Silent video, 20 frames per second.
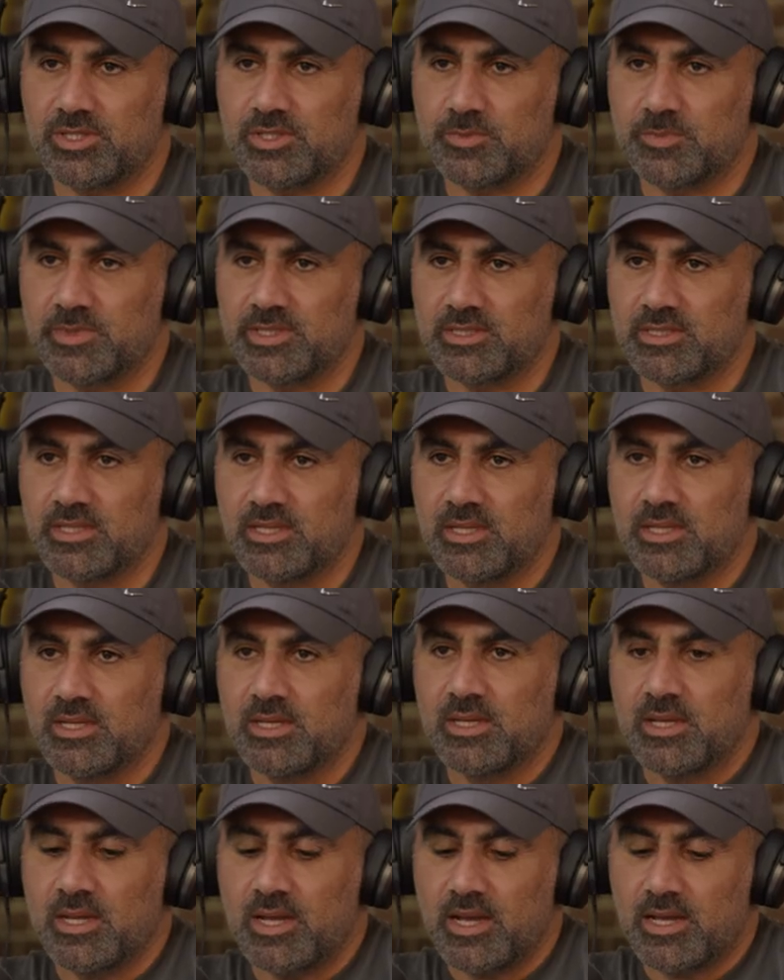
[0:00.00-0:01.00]
treatment. a
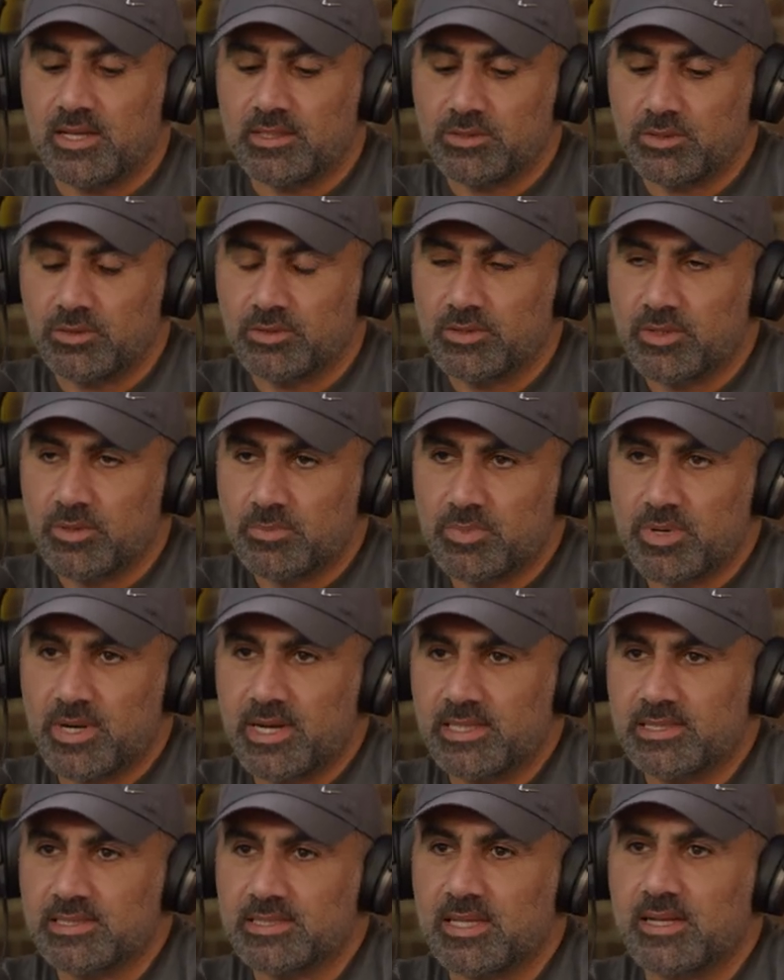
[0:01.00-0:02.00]
psychological and on treatment. the
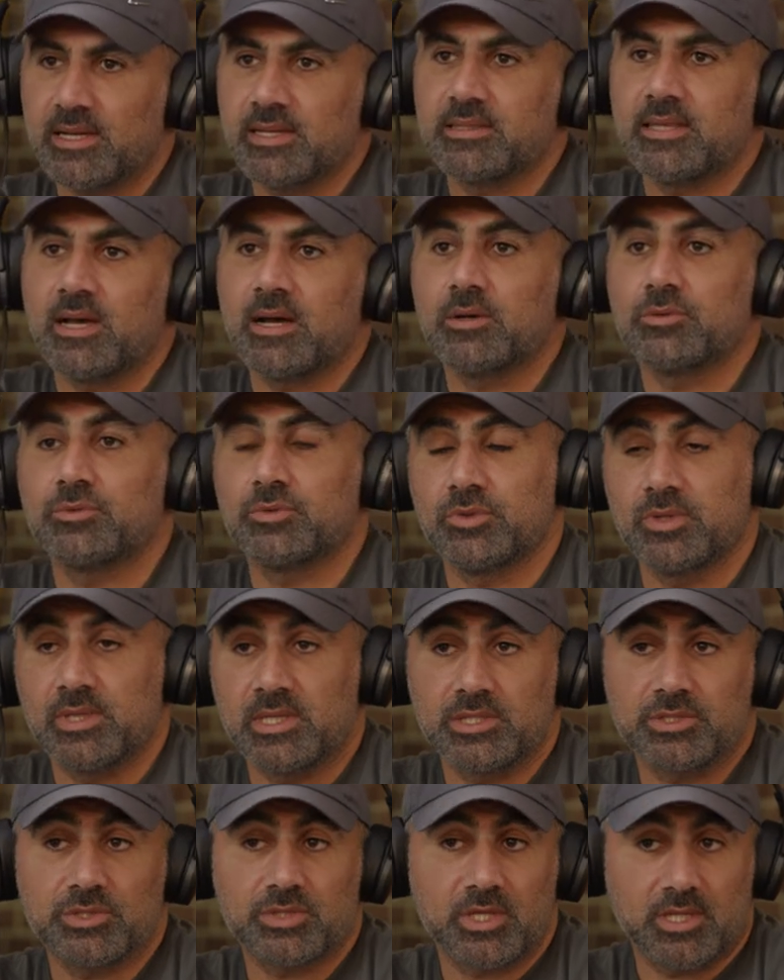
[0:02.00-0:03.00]
bright side how do
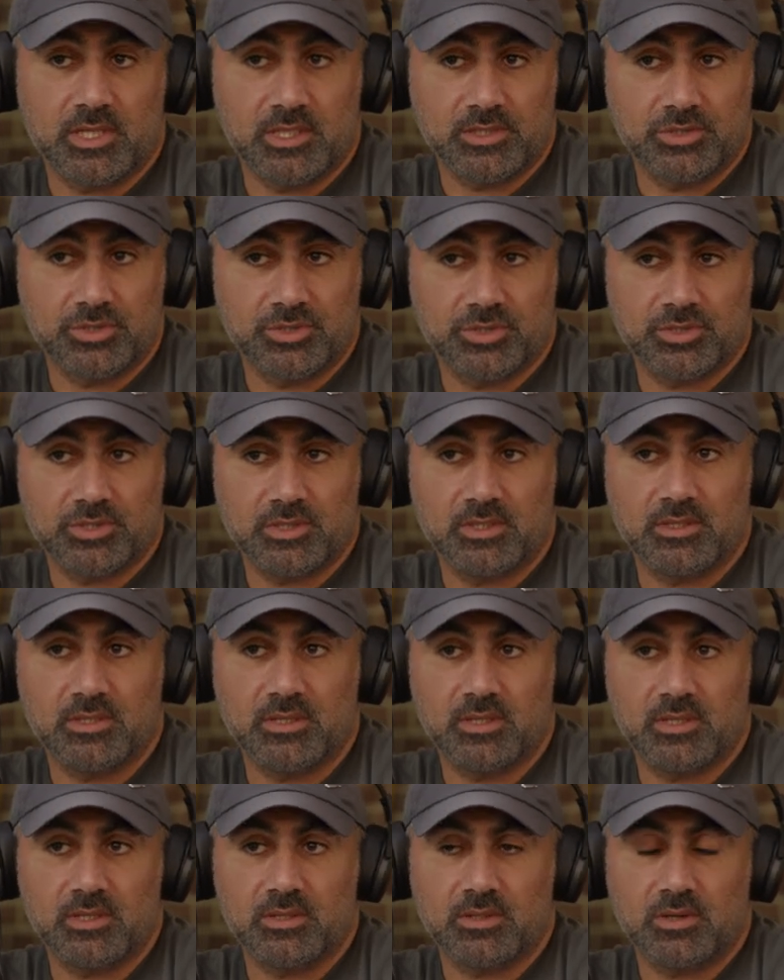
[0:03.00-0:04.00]
they change
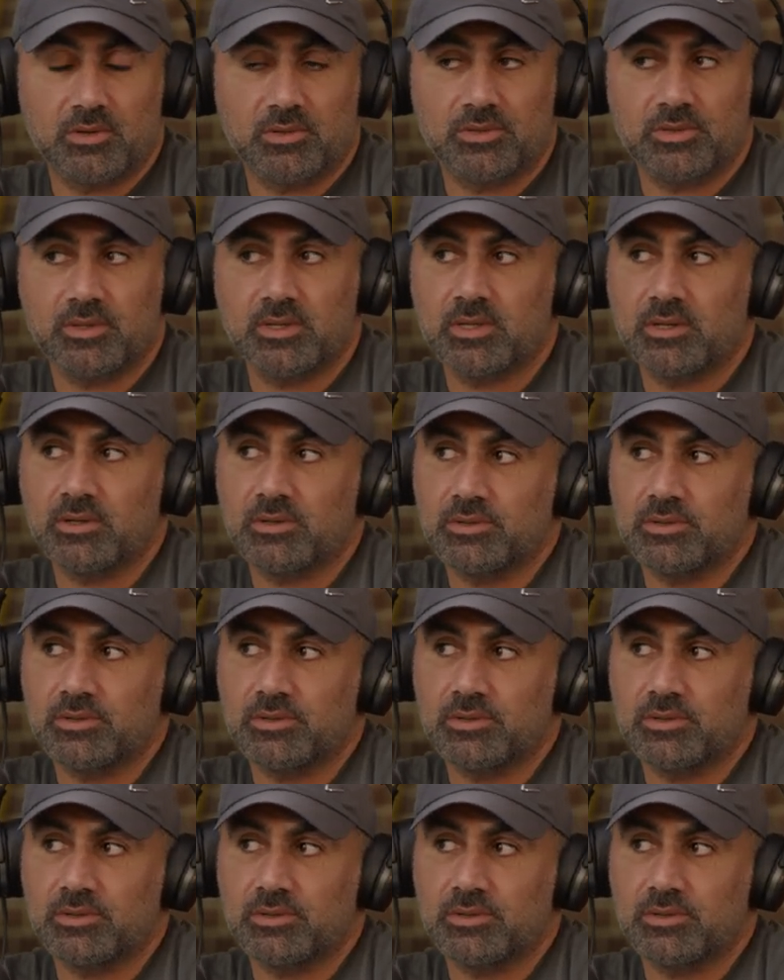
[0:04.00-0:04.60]
the, on the